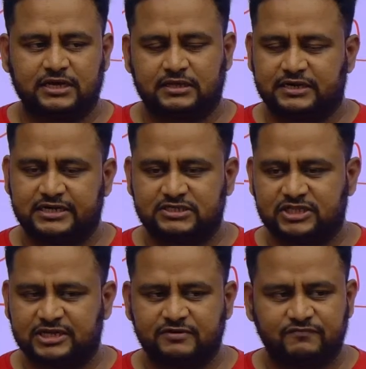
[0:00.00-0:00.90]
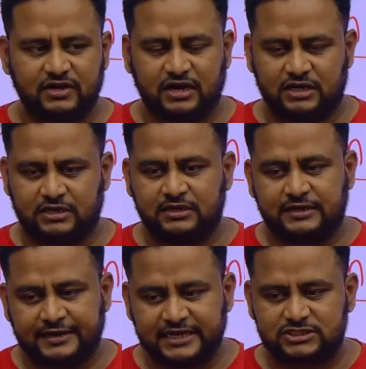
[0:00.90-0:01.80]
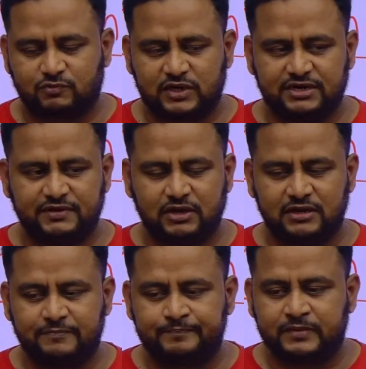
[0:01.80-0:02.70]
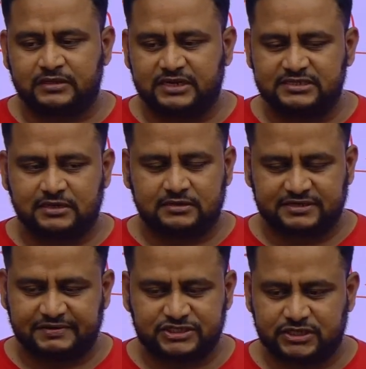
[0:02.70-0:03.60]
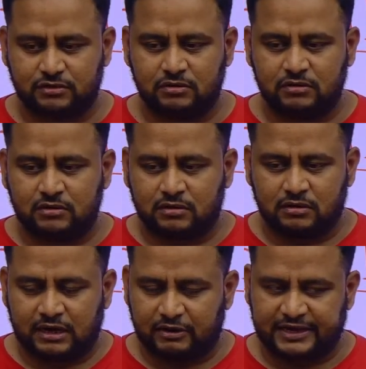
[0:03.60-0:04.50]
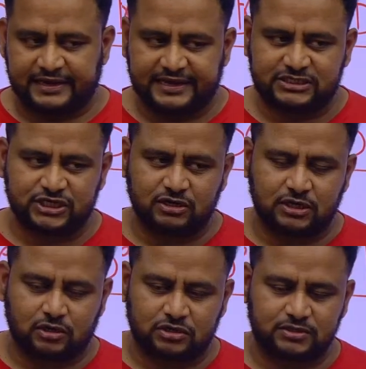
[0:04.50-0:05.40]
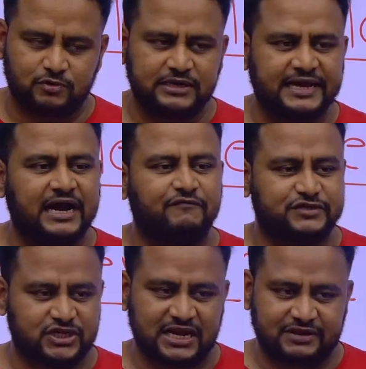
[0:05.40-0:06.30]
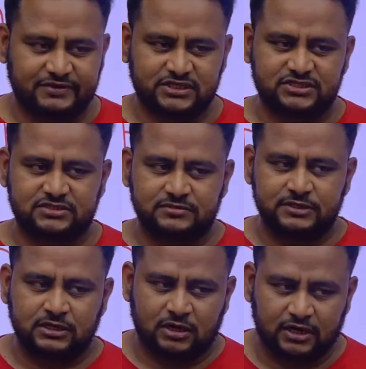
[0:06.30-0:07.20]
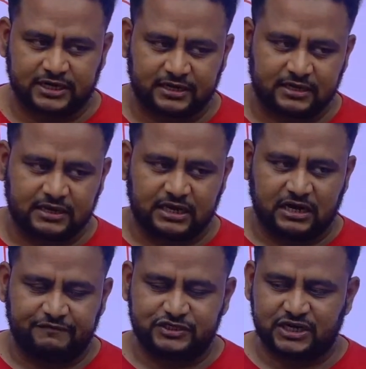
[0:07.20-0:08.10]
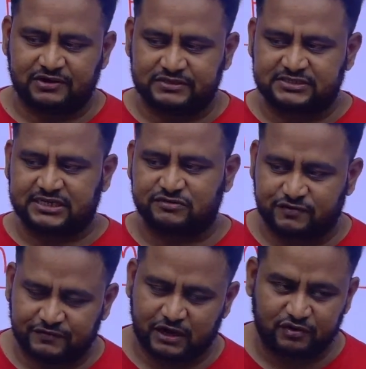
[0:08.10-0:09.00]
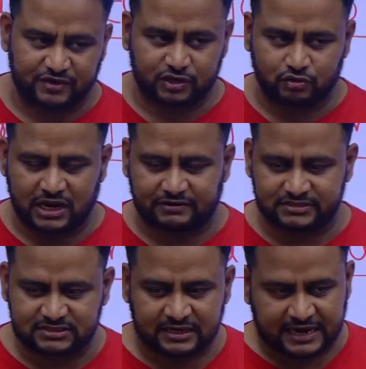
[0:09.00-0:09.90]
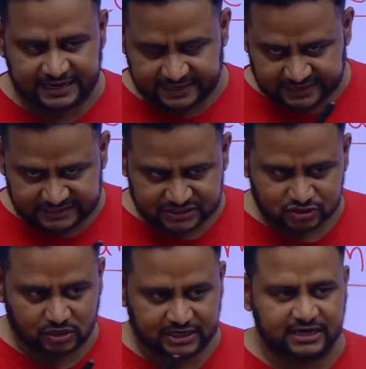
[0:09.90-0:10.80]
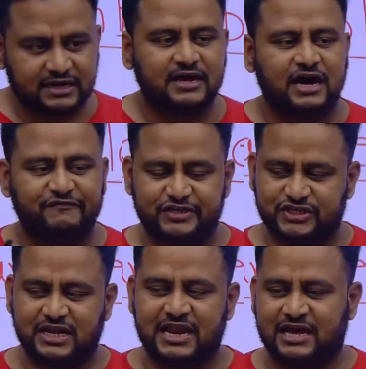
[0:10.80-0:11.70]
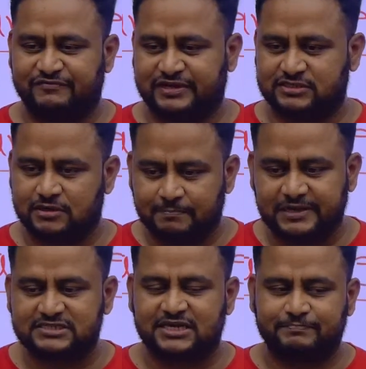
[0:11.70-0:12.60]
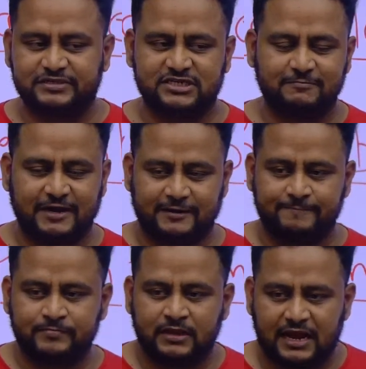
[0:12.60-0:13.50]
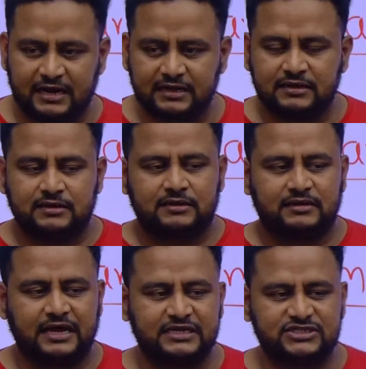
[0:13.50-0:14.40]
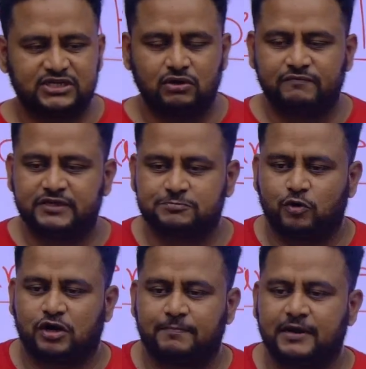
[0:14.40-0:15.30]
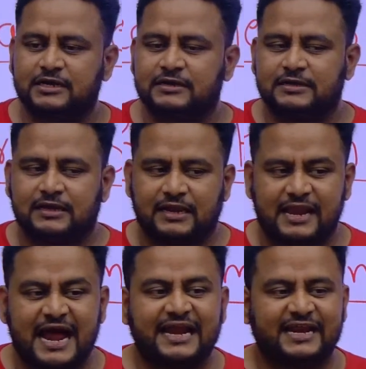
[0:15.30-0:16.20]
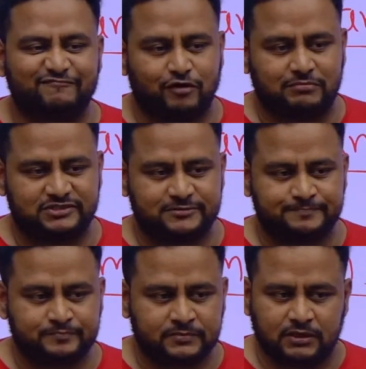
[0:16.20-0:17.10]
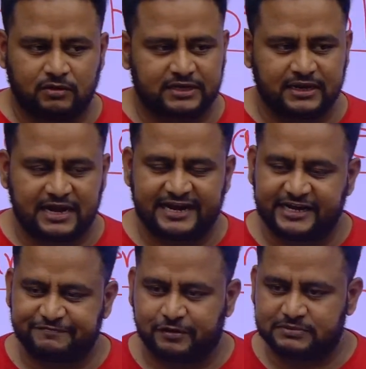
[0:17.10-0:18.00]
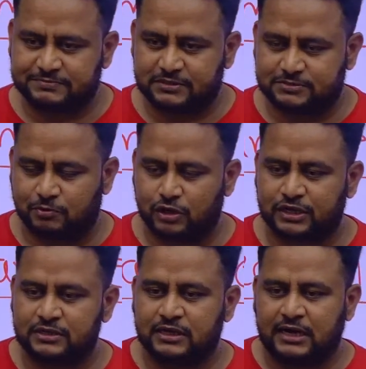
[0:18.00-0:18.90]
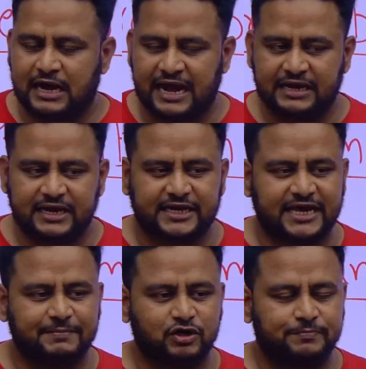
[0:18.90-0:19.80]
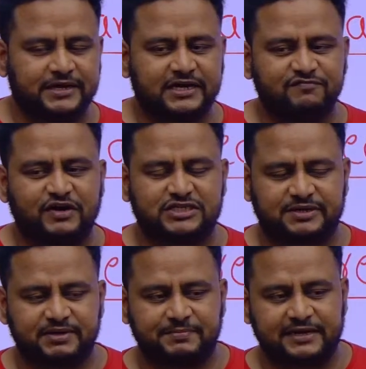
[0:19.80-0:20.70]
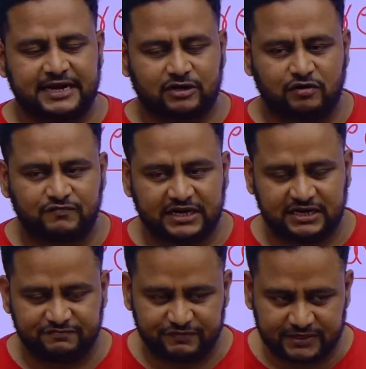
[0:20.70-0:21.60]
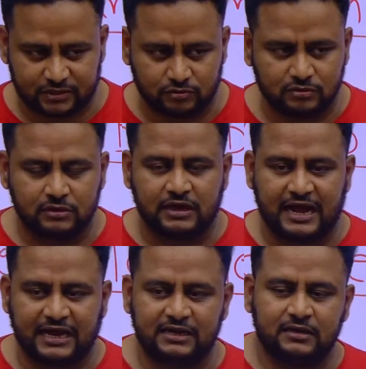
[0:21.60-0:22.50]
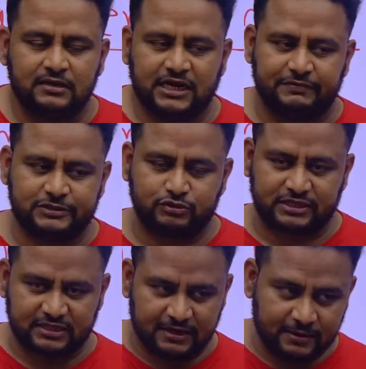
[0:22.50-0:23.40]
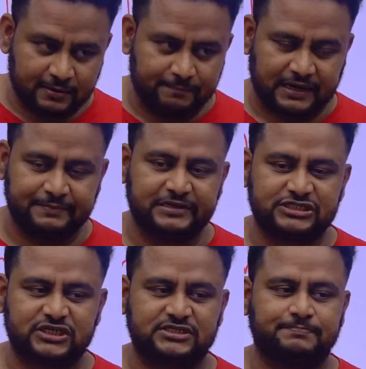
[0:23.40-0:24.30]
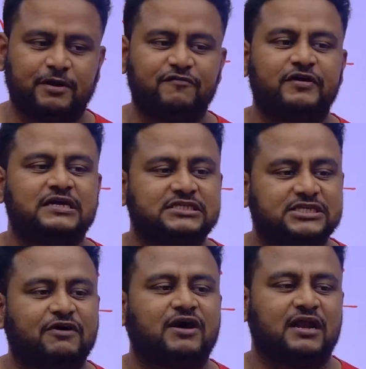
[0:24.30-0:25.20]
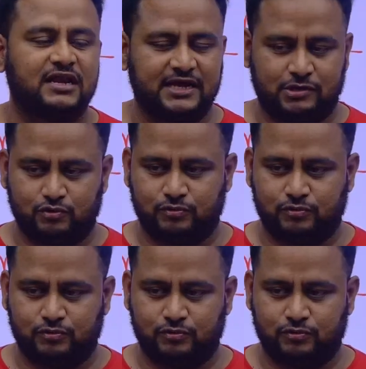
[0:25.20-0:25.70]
that is the thing we learnt. Next, what did we learn? That is 7th schedule. Okay, 8th schedule talks about official languages. Okay, official languages, as of now we have 22 languages, and English is not an official language. Please keep this in mind. And 9th schedule we spoke about land reforms. Okay, land reforms we spoke, and it came into being in First Amendment Act of 1952, and it was during the Prime Ministership of Jawaharlal Nehru.